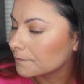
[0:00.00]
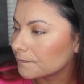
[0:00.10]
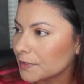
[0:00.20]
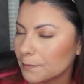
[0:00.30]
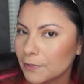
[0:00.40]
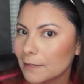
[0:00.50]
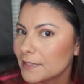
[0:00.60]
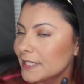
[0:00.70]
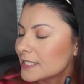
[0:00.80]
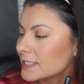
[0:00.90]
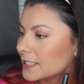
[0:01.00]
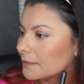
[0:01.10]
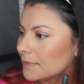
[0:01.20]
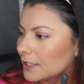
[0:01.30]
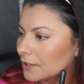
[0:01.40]
You probably can see
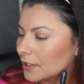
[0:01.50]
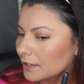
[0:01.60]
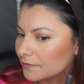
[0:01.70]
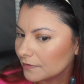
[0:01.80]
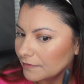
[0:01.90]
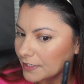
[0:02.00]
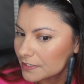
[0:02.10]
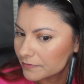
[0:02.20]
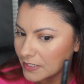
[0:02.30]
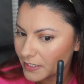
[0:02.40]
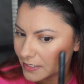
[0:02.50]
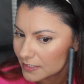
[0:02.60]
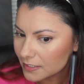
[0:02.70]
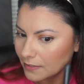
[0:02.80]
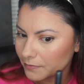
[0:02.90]
it better off of this one
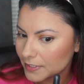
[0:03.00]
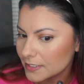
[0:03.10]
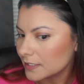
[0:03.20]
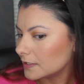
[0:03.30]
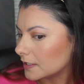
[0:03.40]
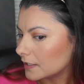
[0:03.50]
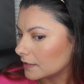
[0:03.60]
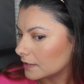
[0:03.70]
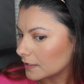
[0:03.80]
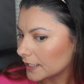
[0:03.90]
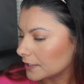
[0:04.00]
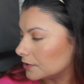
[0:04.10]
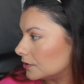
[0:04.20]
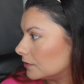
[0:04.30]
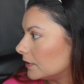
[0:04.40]
since it wasn't like a
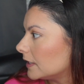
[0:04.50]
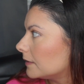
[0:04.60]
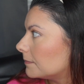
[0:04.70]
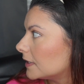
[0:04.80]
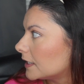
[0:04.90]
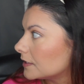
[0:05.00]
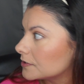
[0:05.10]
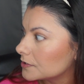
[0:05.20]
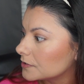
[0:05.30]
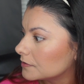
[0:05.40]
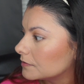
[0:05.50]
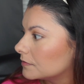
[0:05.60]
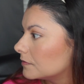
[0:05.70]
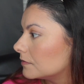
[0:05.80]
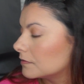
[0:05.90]
dewy blush
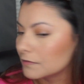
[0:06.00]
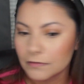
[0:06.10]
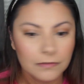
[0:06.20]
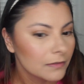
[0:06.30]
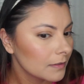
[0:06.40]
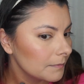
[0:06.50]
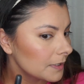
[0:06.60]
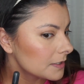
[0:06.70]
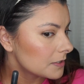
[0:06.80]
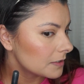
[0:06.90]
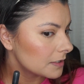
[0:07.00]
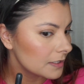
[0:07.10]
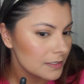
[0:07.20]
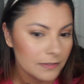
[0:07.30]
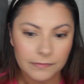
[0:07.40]
compared to
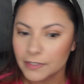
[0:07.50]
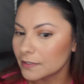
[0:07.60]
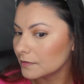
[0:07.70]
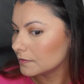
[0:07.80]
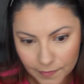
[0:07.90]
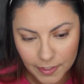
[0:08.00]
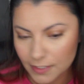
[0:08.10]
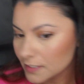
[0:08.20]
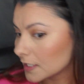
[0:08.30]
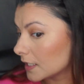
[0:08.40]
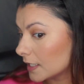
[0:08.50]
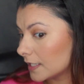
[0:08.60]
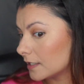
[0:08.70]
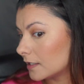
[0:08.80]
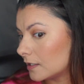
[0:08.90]
this one. It's not
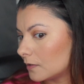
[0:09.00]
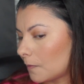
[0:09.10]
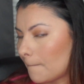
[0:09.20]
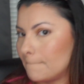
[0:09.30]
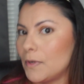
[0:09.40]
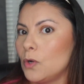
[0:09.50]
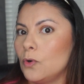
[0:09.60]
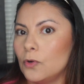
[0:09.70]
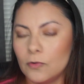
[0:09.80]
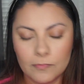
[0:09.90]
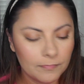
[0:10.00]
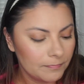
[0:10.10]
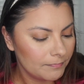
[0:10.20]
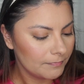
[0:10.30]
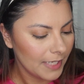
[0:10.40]
like a boom
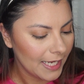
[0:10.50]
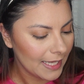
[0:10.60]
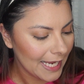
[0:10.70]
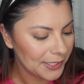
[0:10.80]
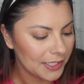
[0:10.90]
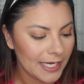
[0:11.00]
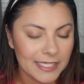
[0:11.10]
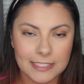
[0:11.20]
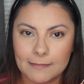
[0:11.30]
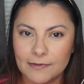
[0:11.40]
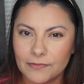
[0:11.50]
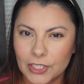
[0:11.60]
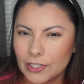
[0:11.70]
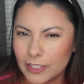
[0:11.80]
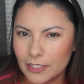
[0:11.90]
highlighter like some of
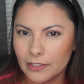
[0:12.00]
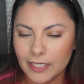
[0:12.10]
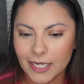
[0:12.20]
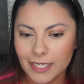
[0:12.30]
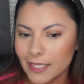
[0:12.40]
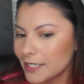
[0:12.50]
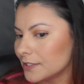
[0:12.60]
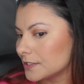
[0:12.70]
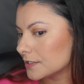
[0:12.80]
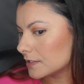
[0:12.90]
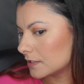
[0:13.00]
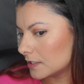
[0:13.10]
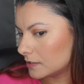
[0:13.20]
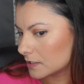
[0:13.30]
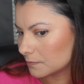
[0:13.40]
their other highlighters. I
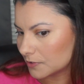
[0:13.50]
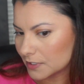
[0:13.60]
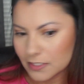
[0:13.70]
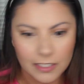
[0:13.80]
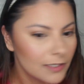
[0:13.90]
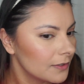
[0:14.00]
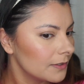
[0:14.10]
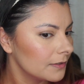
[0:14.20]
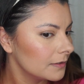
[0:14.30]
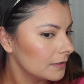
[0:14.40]
think it's more subtle.